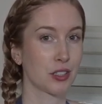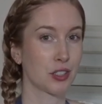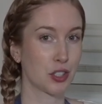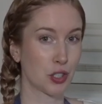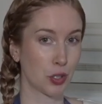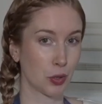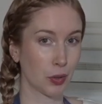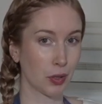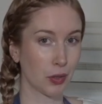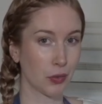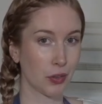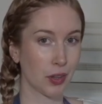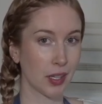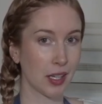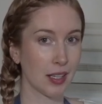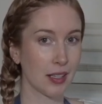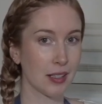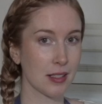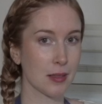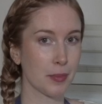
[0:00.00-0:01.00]
2 of
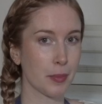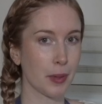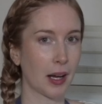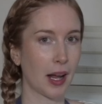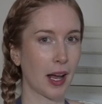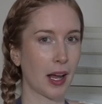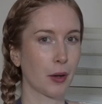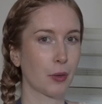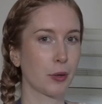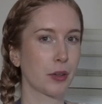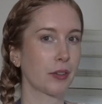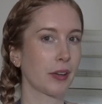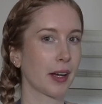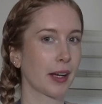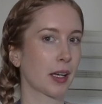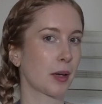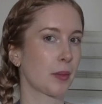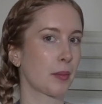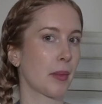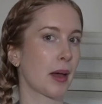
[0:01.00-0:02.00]
these, but I would
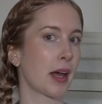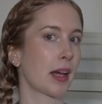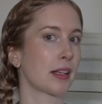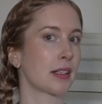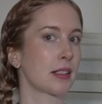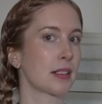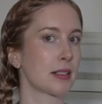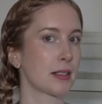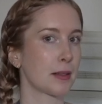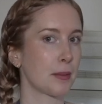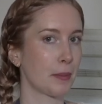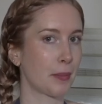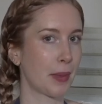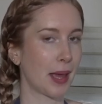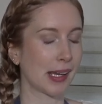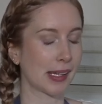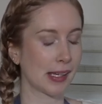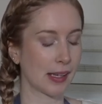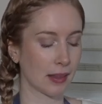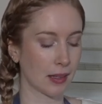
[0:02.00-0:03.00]
recommend
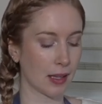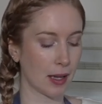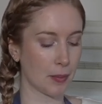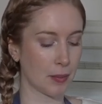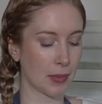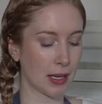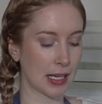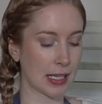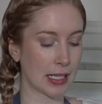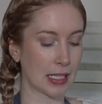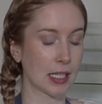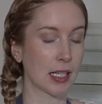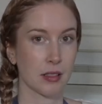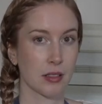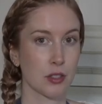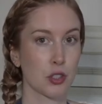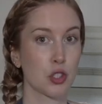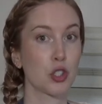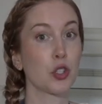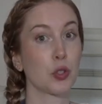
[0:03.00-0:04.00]
baking them in
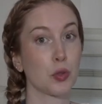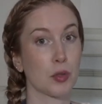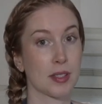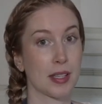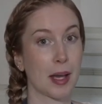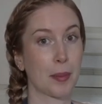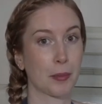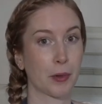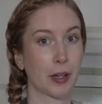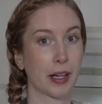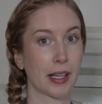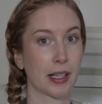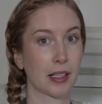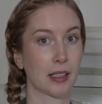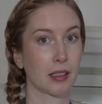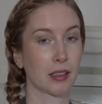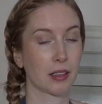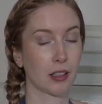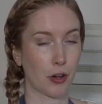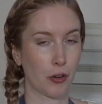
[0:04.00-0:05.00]
2
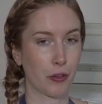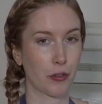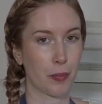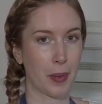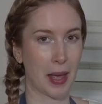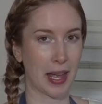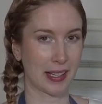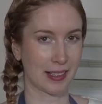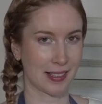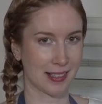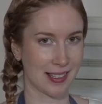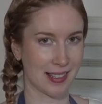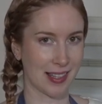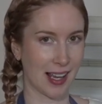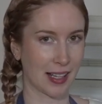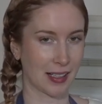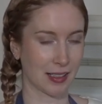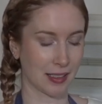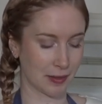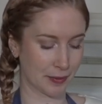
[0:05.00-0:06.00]
separate loaf pans
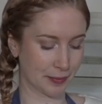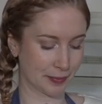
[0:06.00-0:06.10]
then,